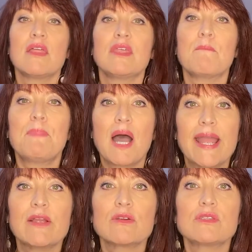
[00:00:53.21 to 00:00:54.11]
the
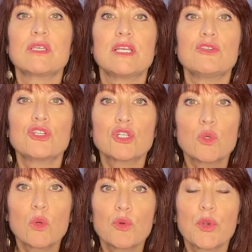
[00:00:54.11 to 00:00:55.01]
buyer's
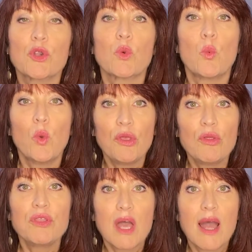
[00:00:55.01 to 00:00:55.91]
insurer
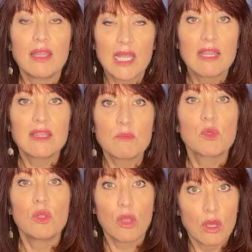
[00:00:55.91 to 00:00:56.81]
will not let them
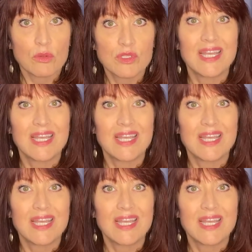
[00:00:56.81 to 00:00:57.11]
close.